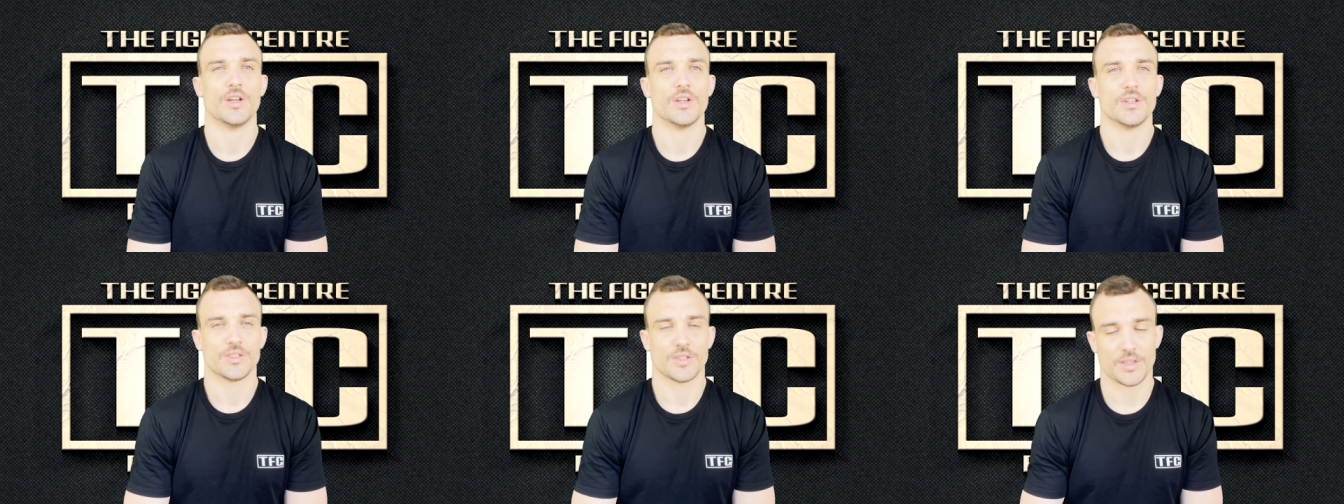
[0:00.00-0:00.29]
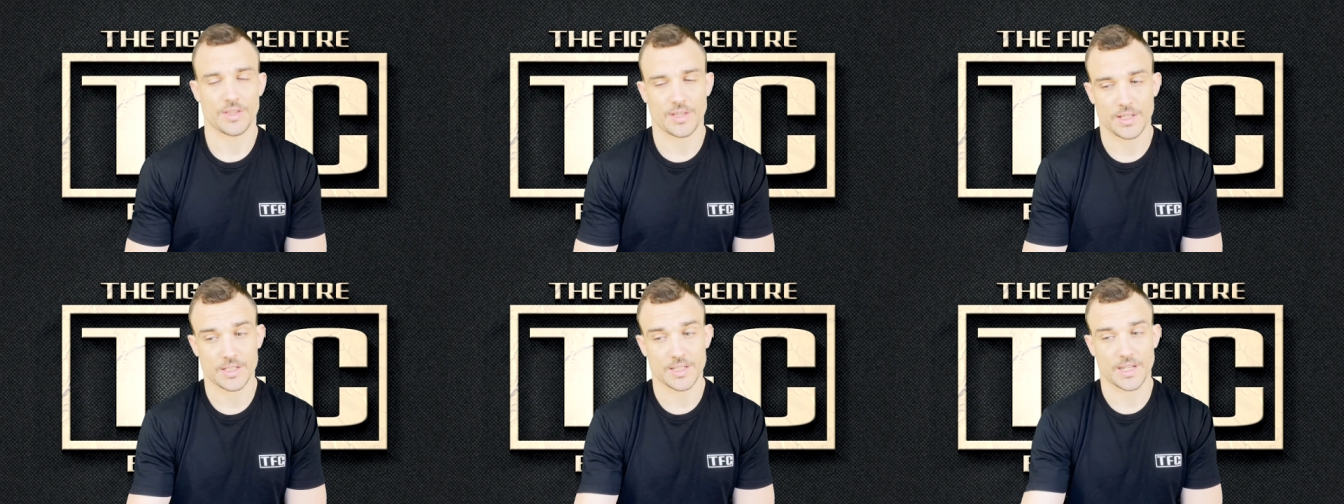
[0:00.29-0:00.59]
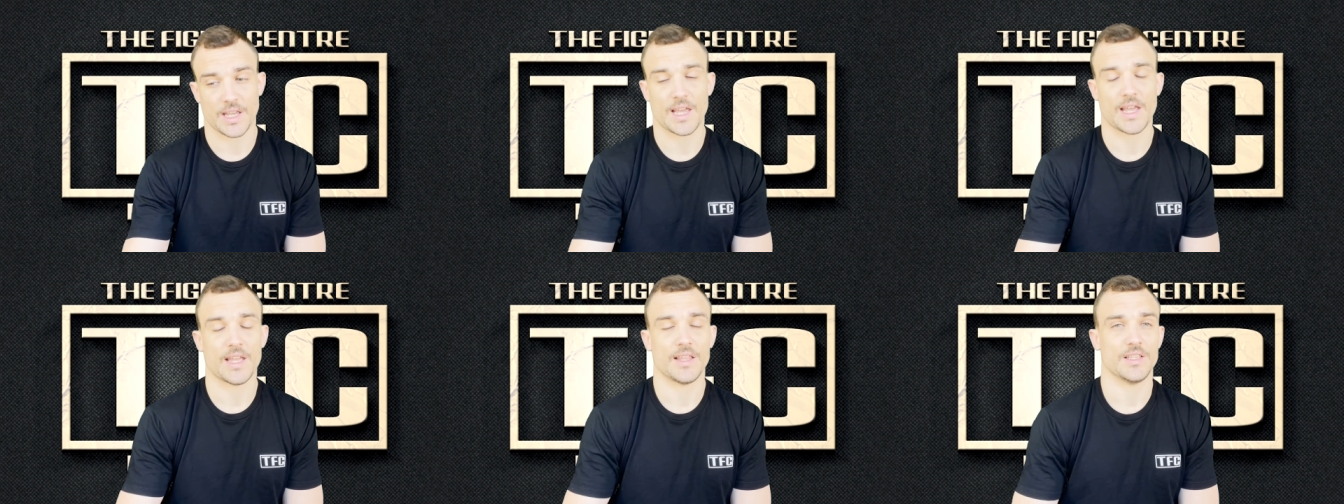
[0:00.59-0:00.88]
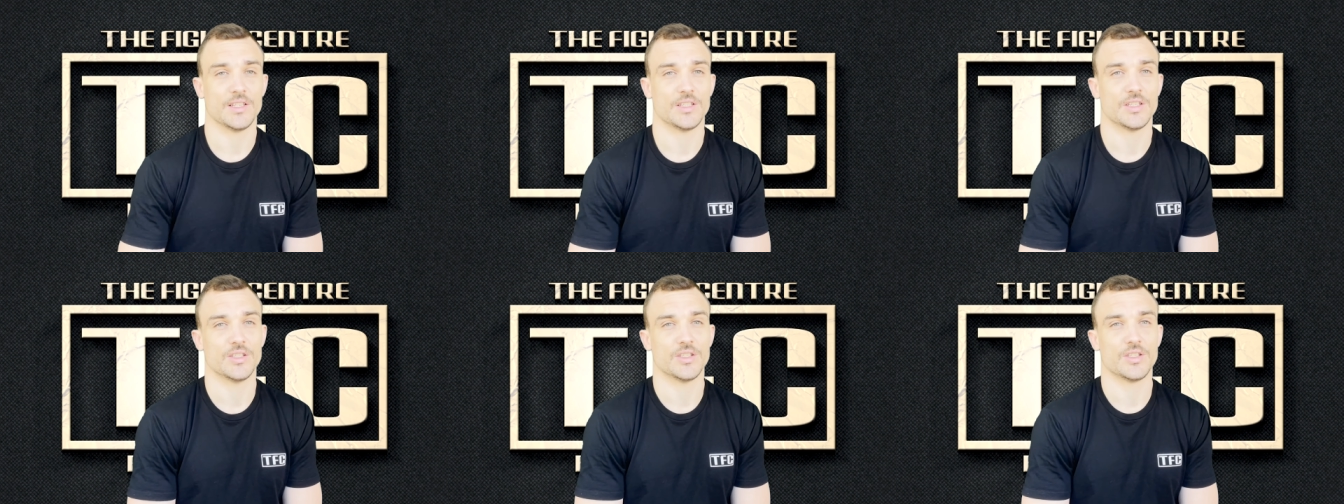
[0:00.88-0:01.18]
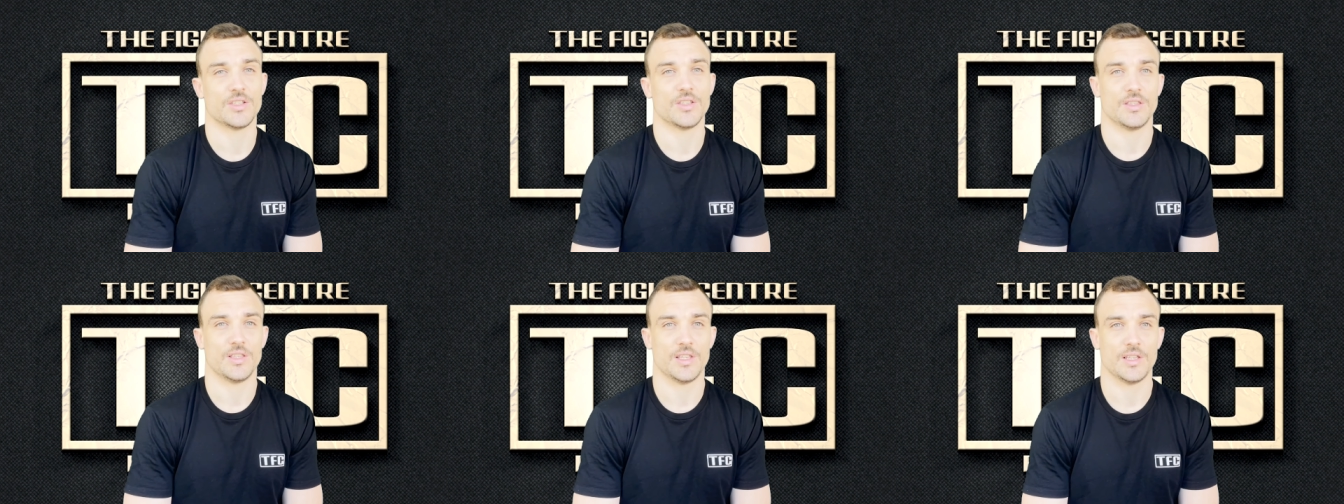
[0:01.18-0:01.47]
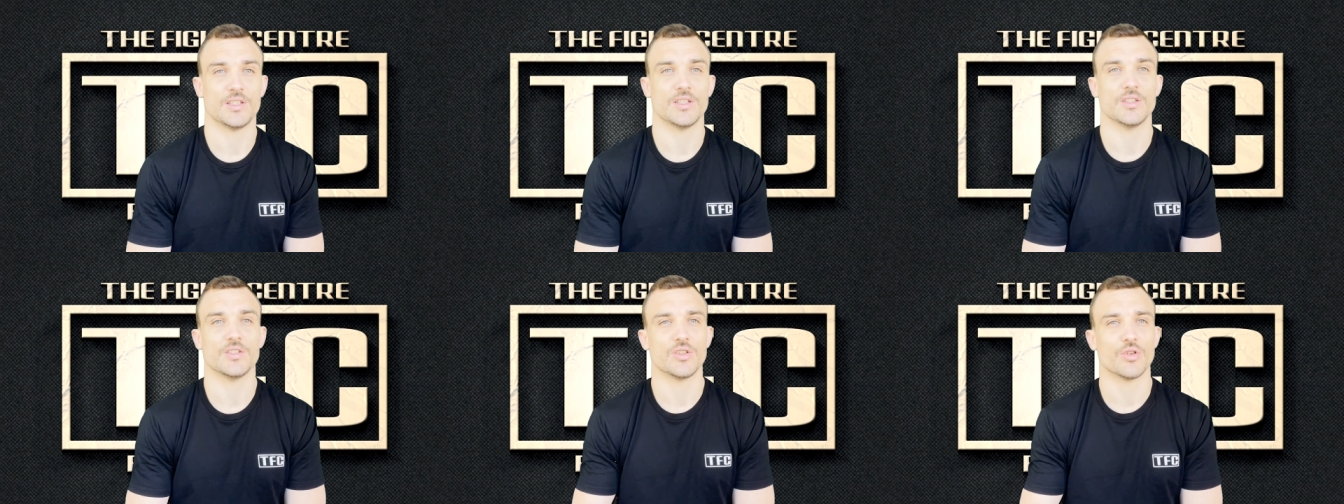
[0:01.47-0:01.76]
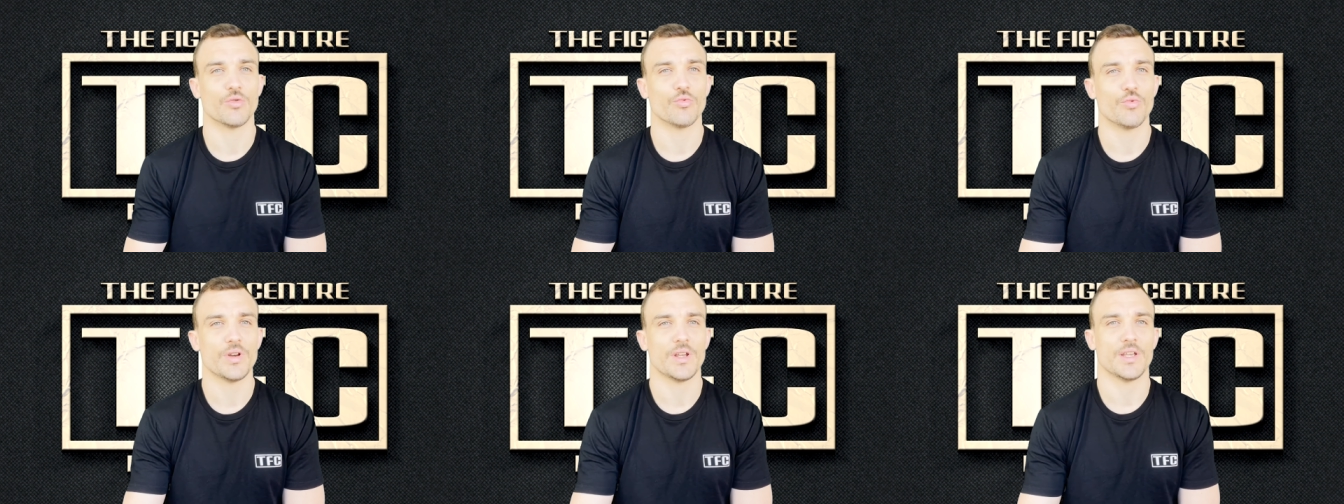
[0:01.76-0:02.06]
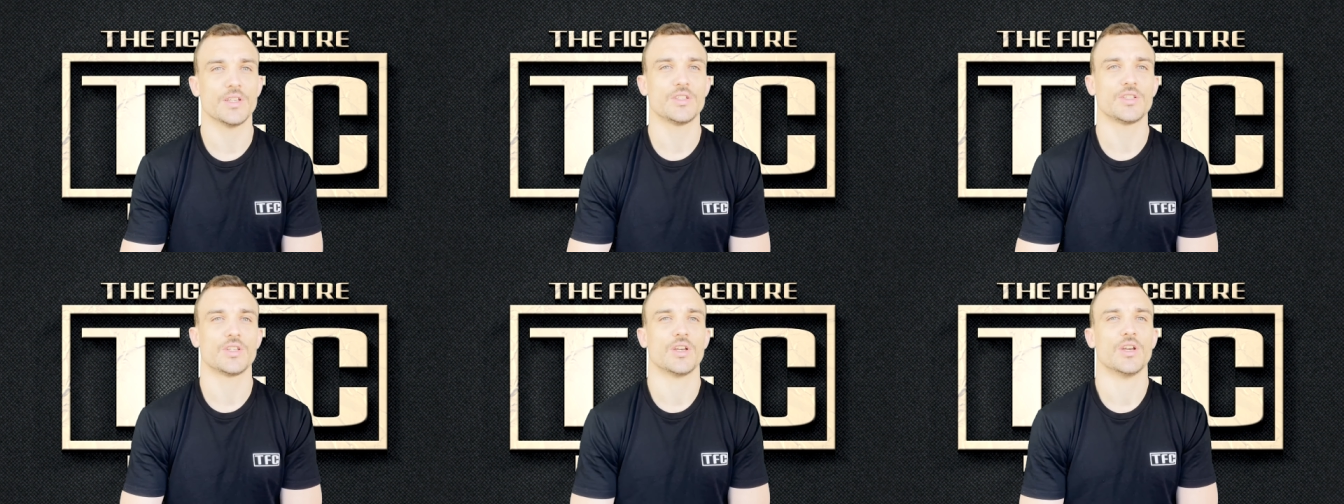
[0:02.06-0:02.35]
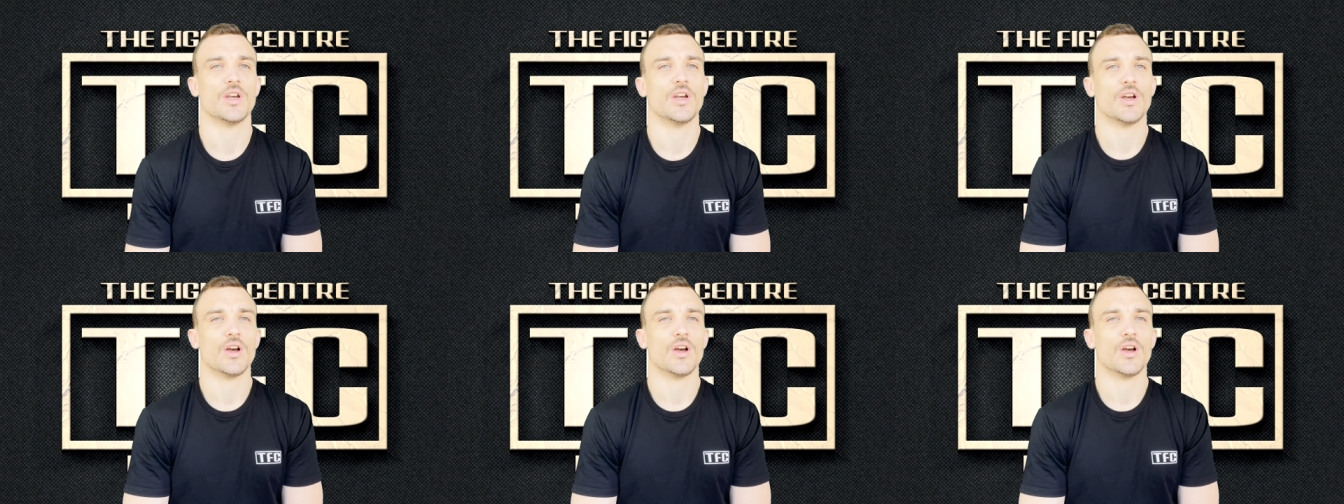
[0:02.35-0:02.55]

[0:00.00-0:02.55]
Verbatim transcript: So this, again, this is the risk